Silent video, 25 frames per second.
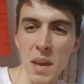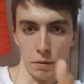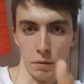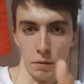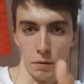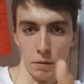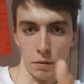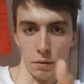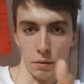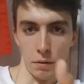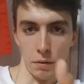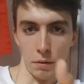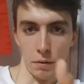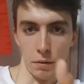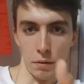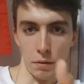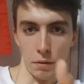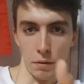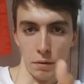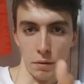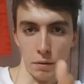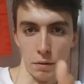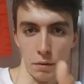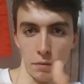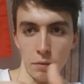of laughing I've
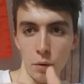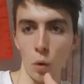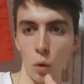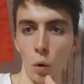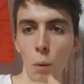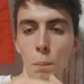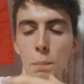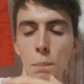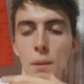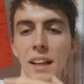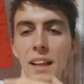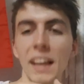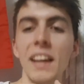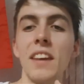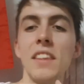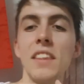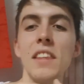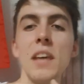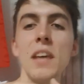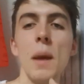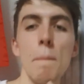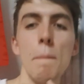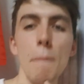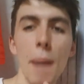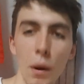been doing has been
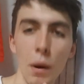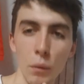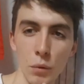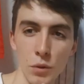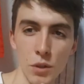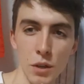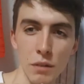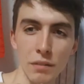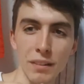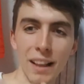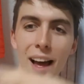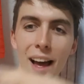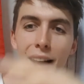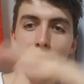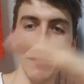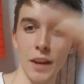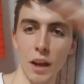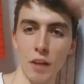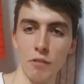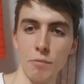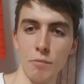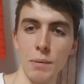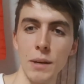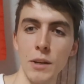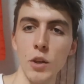increasing. Like, it is like
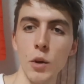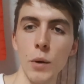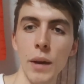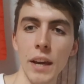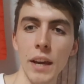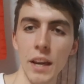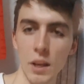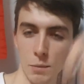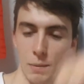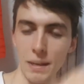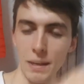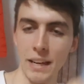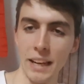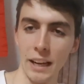standing up.